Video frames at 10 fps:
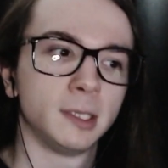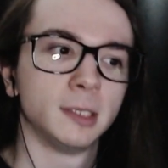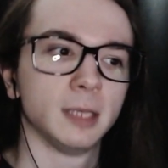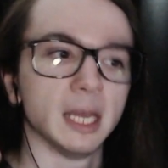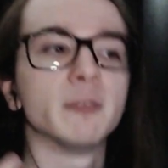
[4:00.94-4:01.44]

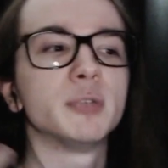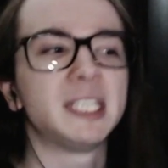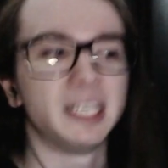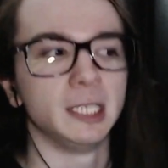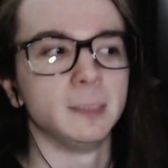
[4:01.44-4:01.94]
every
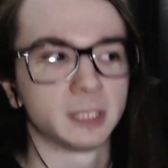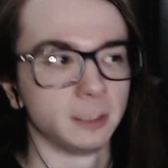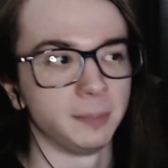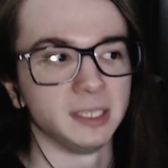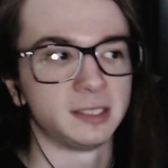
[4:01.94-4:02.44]
game
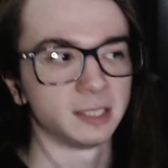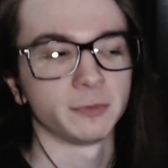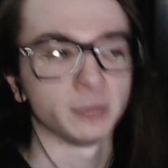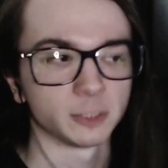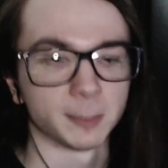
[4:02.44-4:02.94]
can be
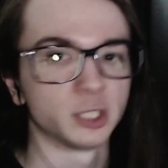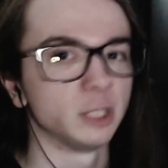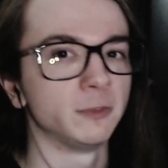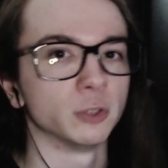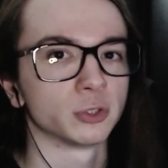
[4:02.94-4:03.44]
different, especially
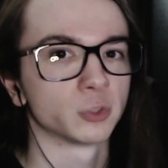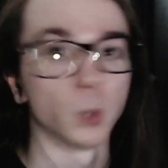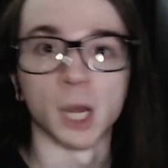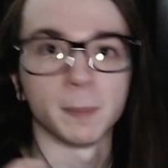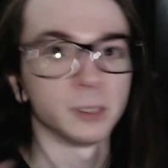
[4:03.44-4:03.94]
if you're
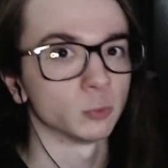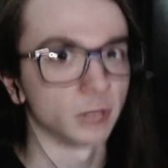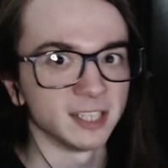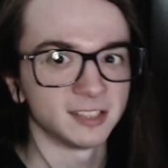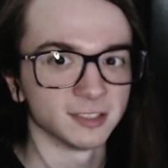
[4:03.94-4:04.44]
swapping
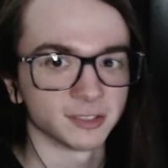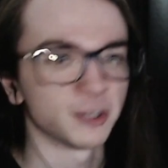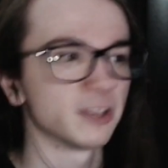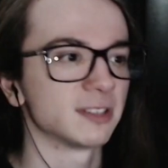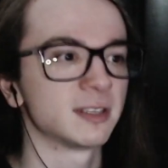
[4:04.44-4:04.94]
races
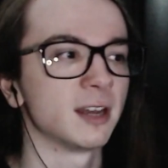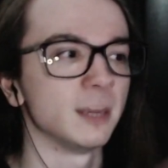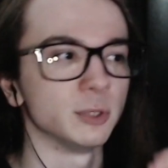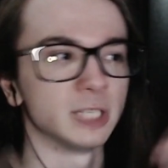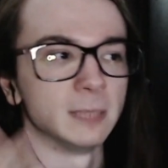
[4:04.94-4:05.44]
all the
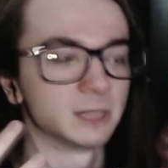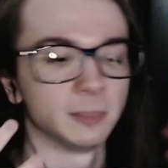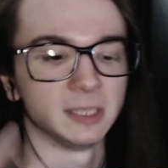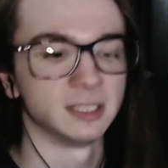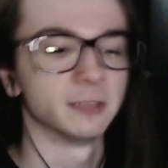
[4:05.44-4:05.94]
time. Your game's gonna
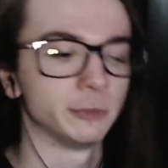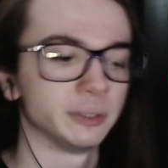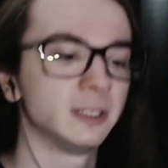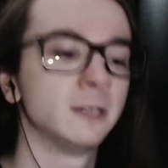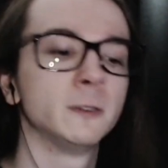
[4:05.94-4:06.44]
be different.
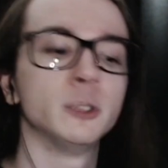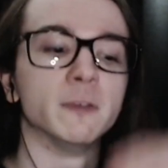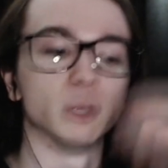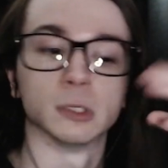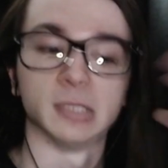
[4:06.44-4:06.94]
You
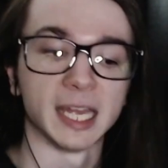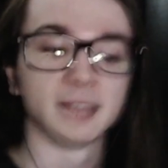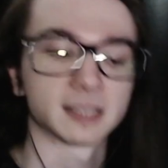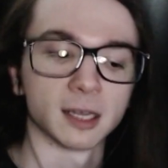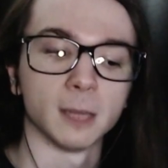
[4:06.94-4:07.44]
have your
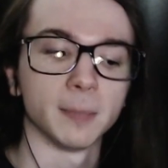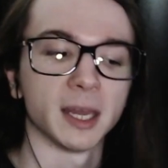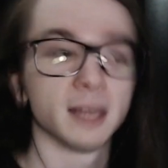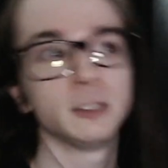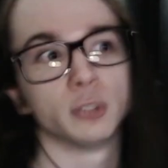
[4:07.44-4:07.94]
land
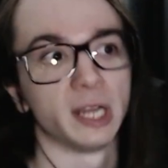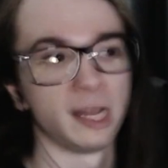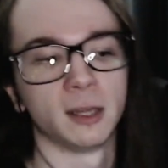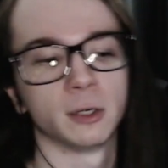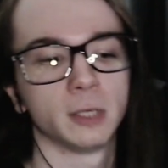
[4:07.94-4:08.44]
combat, your
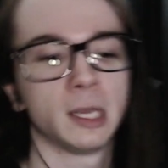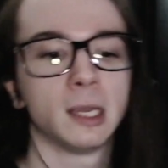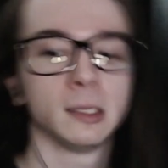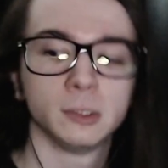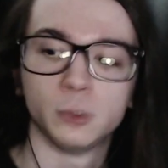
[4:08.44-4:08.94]
air,
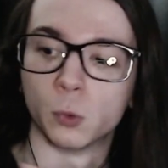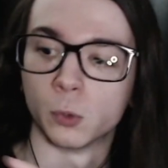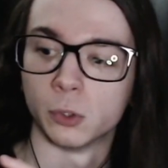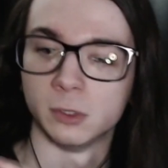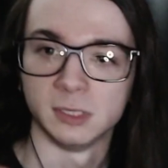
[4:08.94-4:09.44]

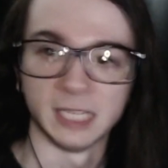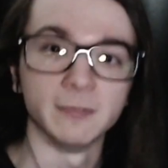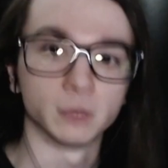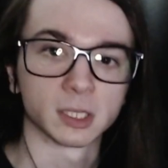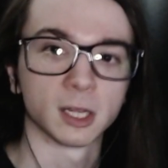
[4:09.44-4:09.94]
your
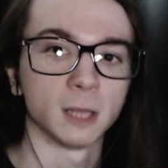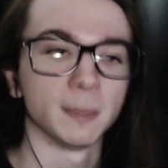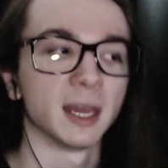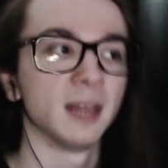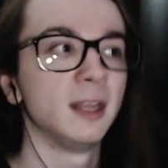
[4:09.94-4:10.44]
naval
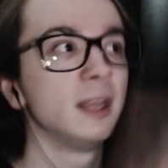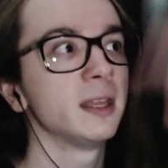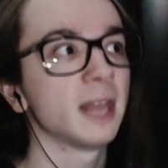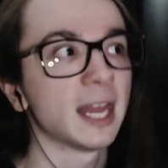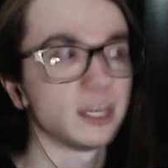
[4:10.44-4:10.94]
combat,
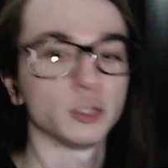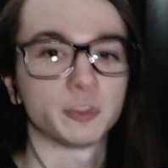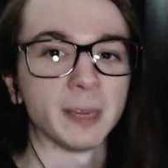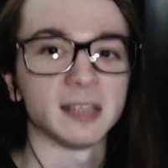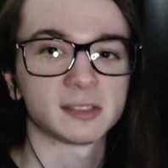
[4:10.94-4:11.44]
and your
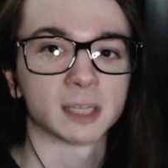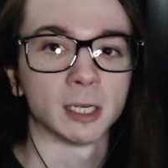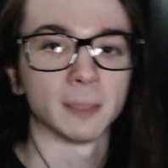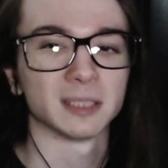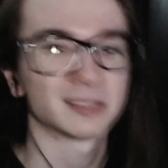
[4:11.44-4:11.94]
space
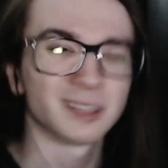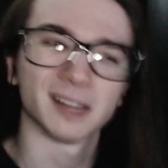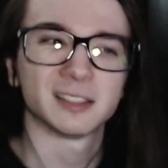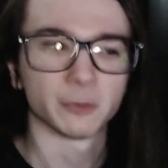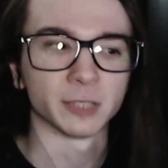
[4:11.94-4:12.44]
combat. There's a lot
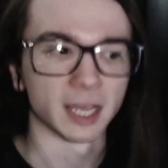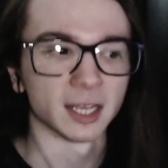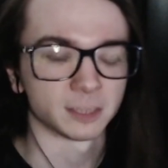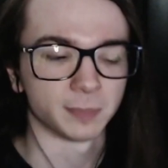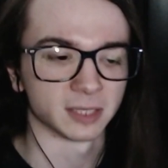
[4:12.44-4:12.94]
of different
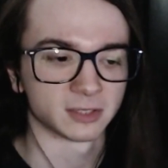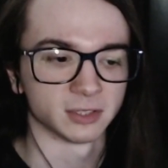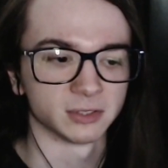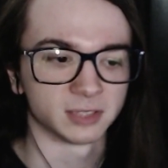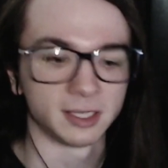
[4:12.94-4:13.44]
aspects to
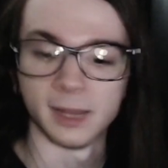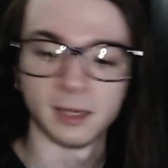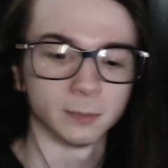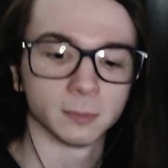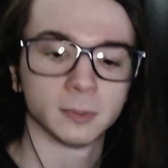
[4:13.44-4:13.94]
this game.